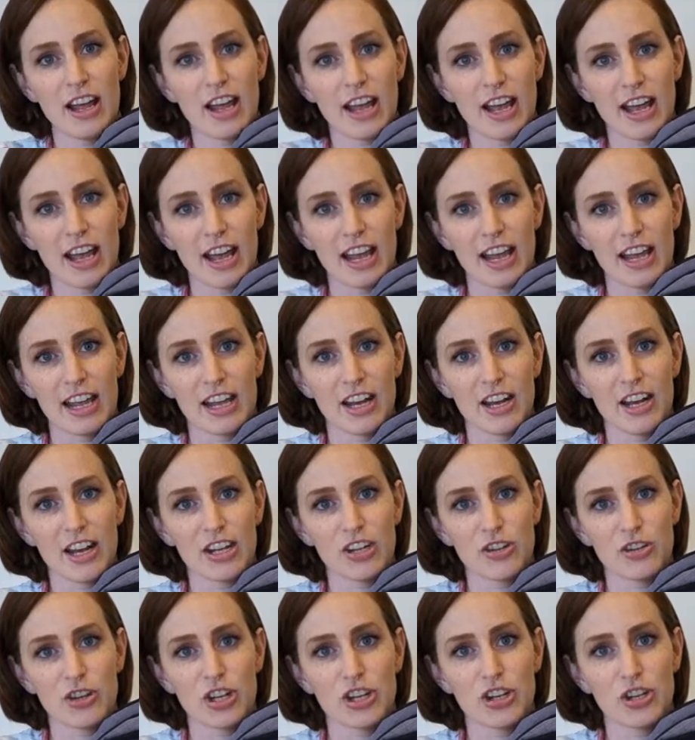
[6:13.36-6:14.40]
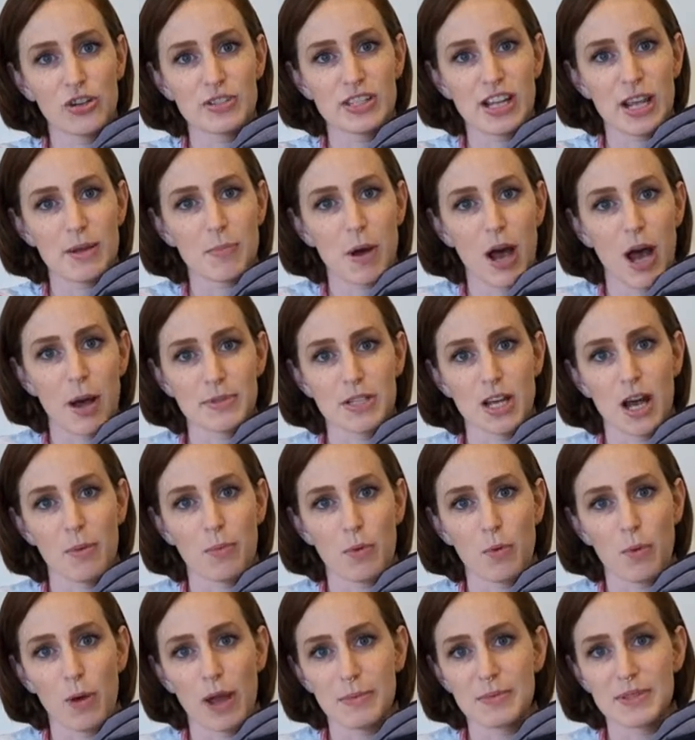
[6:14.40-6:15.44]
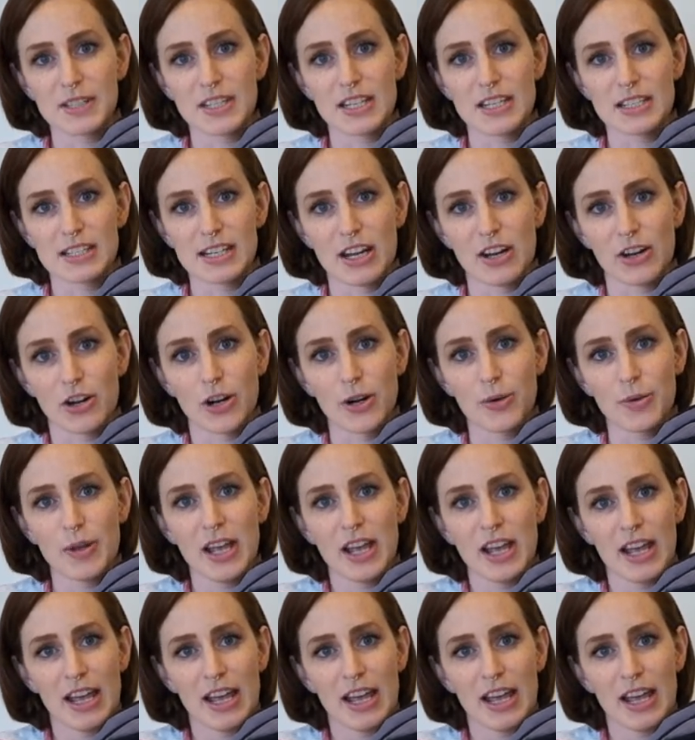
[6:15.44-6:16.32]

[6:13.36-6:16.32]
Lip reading: and you can use a pop-top wipes container.